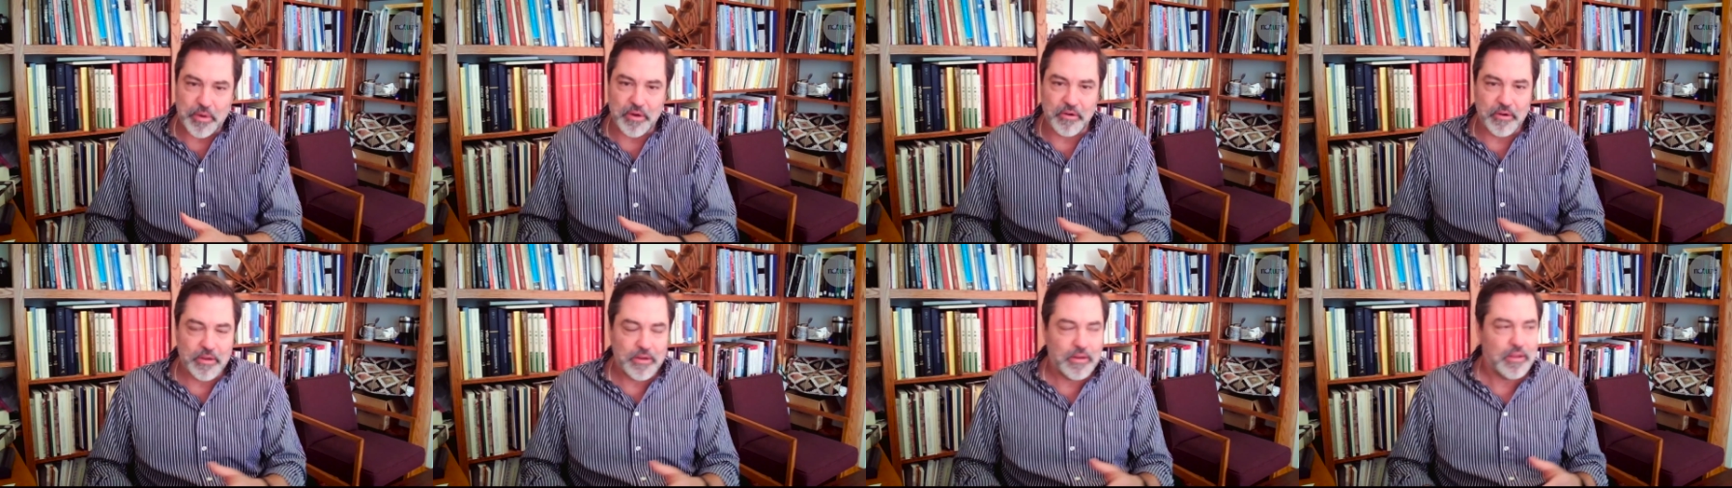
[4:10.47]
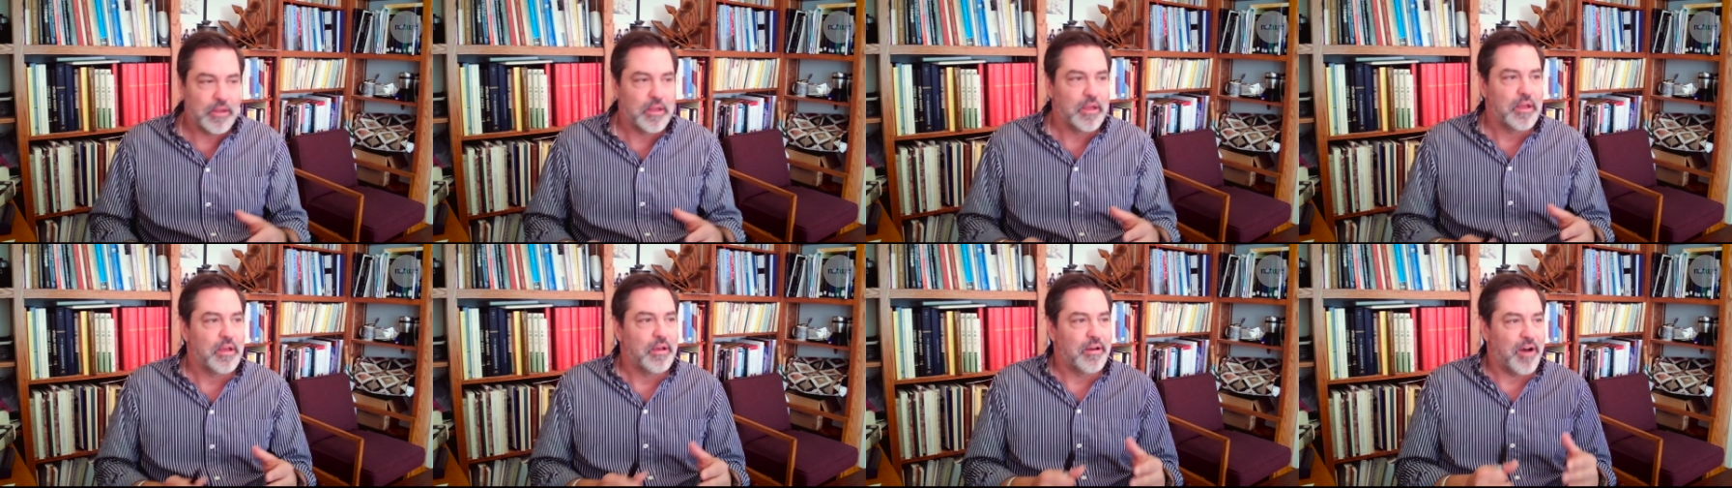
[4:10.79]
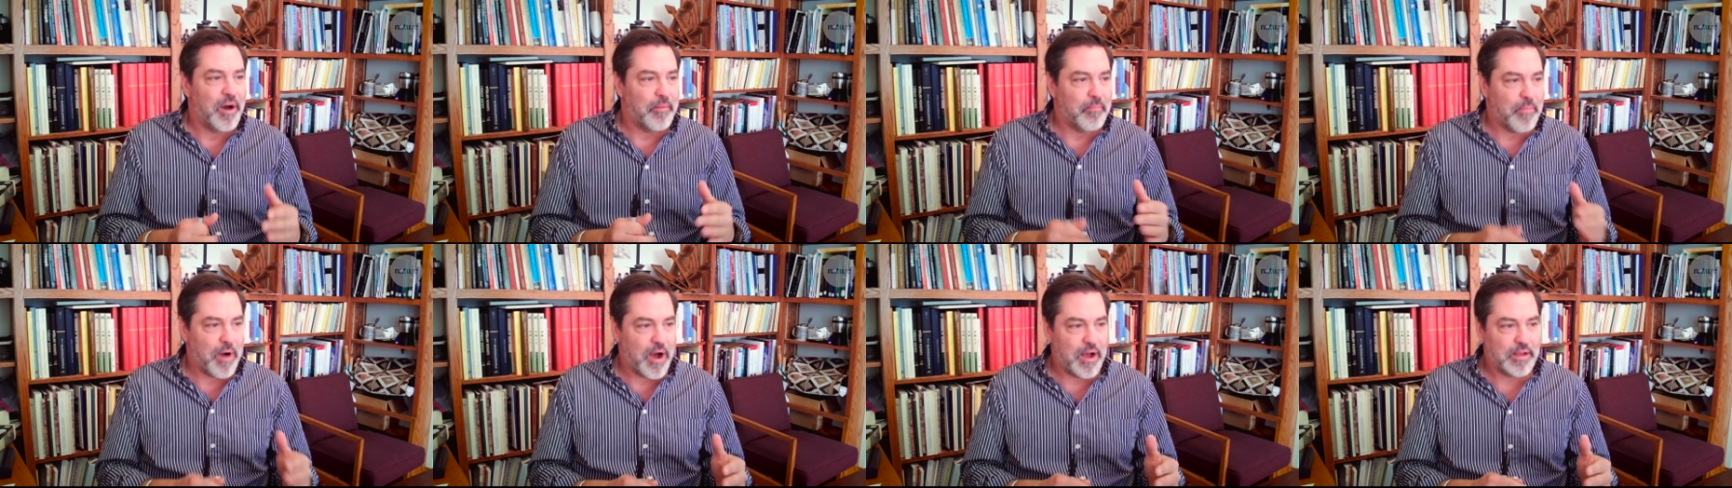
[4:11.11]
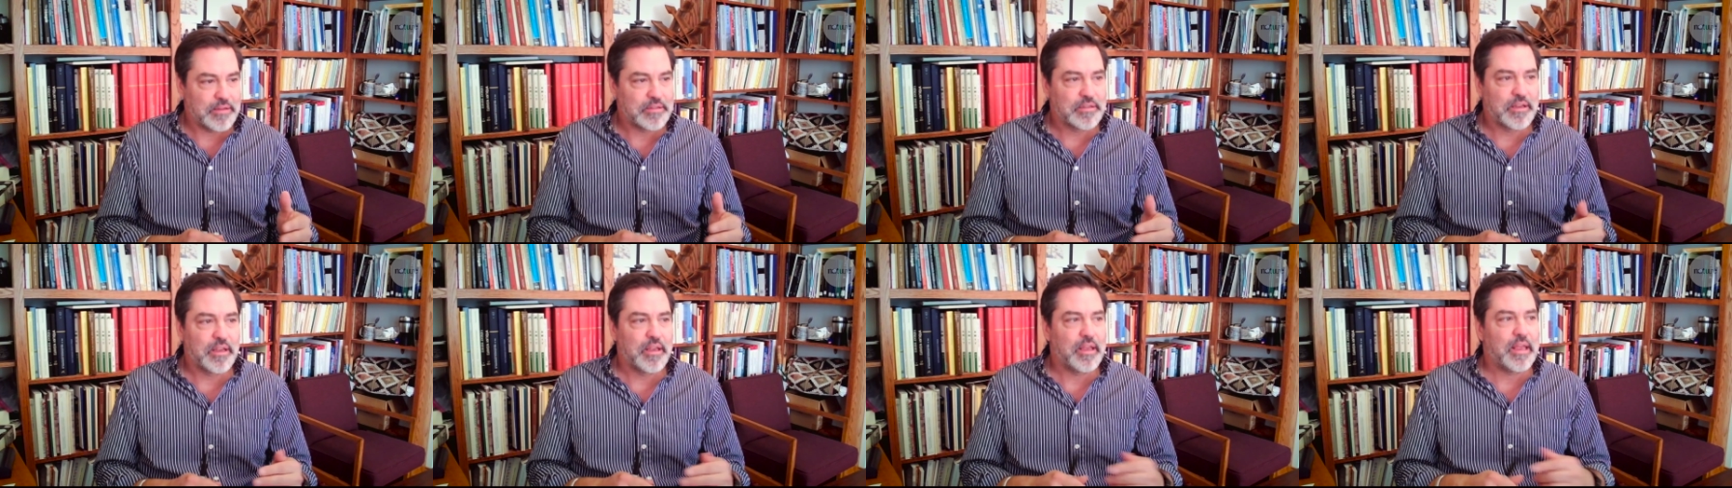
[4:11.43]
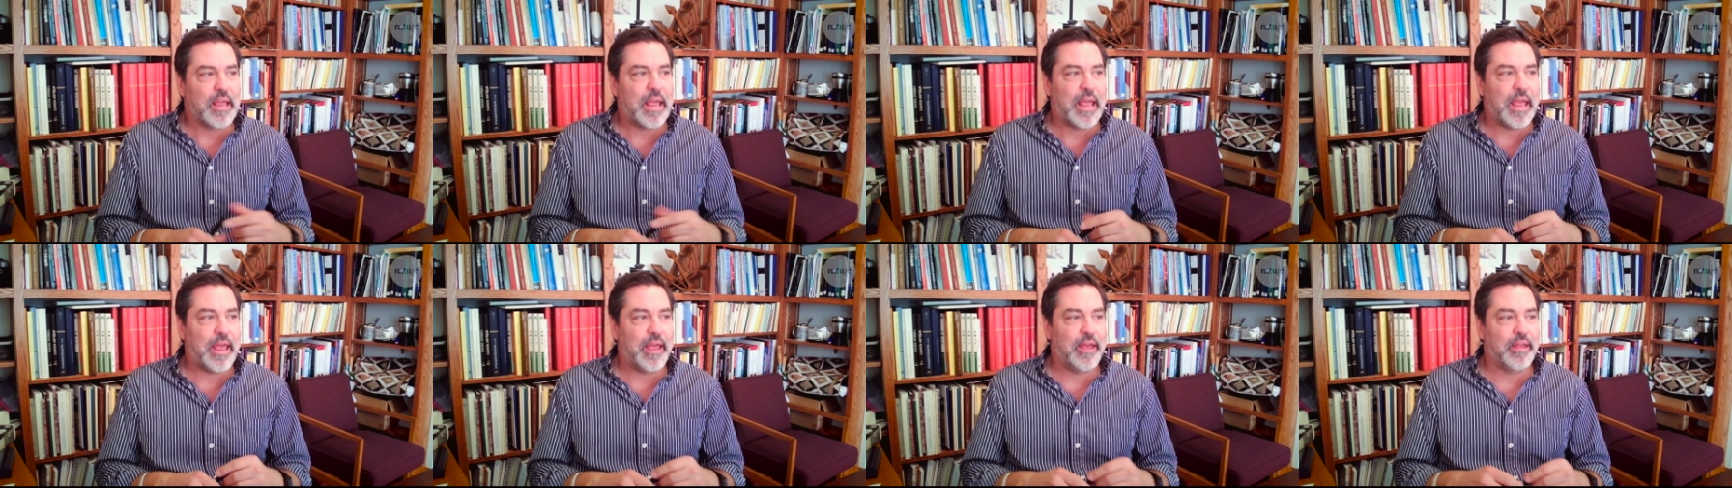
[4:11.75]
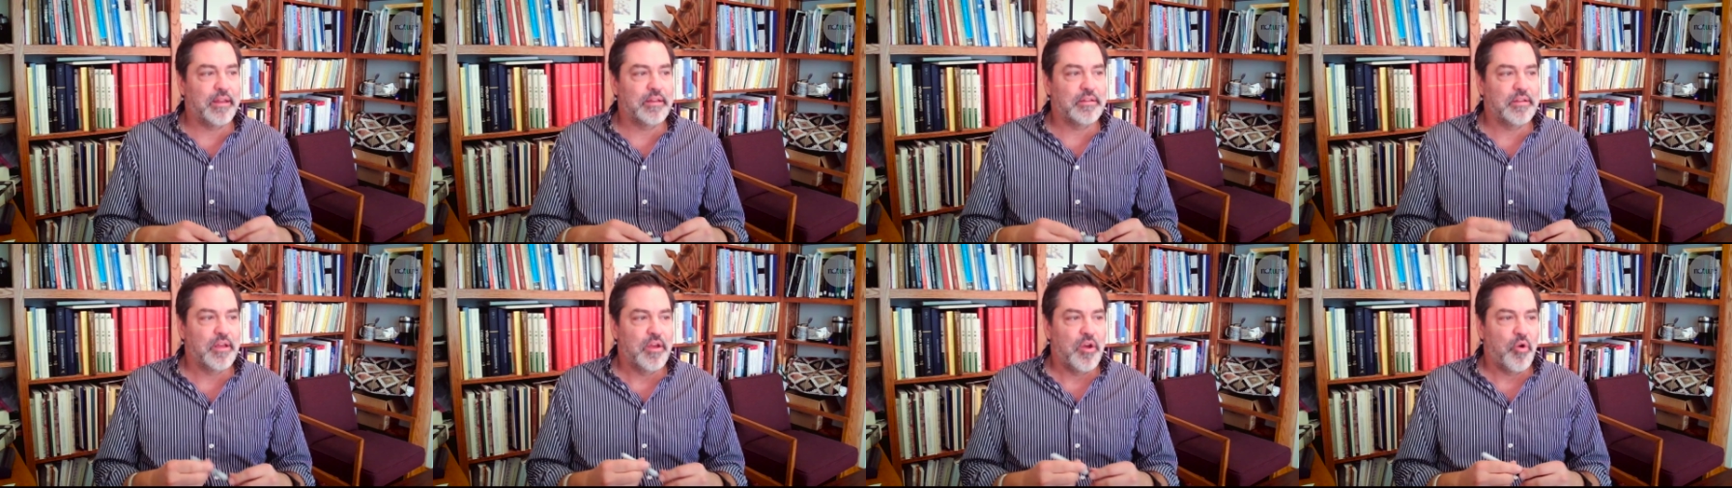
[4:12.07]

period a mosque, and